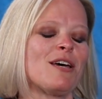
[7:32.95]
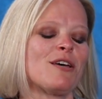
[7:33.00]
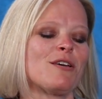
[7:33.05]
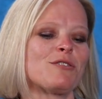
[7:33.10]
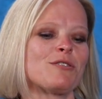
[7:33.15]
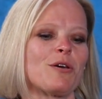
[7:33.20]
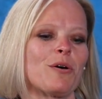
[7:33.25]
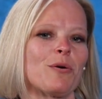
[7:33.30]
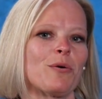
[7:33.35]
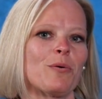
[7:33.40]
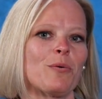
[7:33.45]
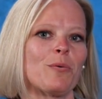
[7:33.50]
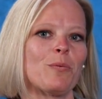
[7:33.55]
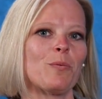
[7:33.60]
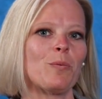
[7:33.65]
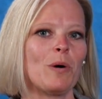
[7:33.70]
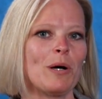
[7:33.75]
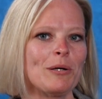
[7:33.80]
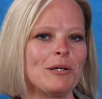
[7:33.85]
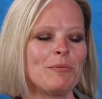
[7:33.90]
So
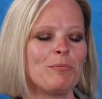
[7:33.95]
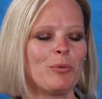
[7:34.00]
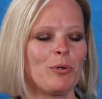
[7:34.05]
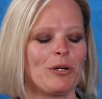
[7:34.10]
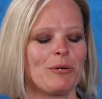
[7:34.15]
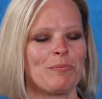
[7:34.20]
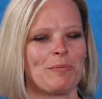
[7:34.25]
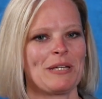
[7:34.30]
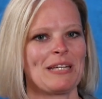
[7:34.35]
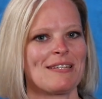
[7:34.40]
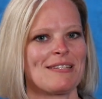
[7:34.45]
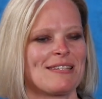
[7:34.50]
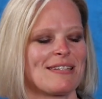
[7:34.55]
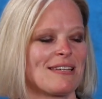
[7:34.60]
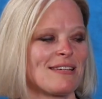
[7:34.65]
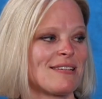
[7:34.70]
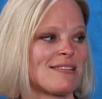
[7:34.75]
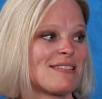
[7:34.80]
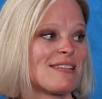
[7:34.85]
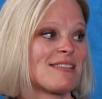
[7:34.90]
one important piece
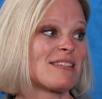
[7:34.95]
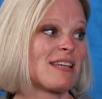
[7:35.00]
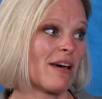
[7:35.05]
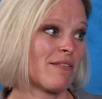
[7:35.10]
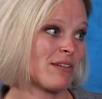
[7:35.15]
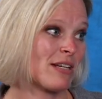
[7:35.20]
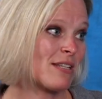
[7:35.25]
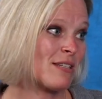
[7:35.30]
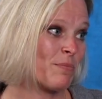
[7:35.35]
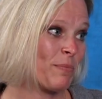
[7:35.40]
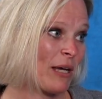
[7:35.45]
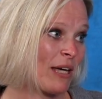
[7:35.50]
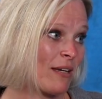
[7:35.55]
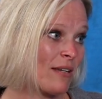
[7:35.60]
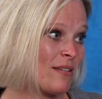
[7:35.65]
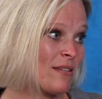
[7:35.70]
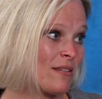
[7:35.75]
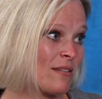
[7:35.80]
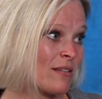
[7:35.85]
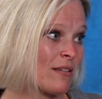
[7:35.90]
is it's
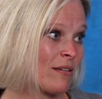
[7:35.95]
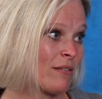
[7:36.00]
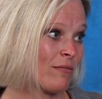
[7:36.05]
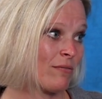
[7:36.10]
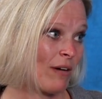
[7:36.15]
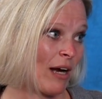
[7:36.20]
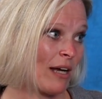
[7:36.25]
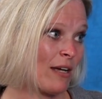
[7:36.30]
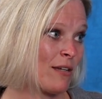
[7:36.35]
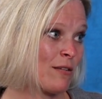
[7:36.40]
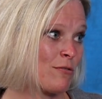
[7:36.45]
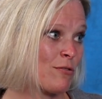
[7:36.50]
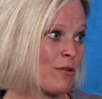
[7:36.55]
evidence-based, right?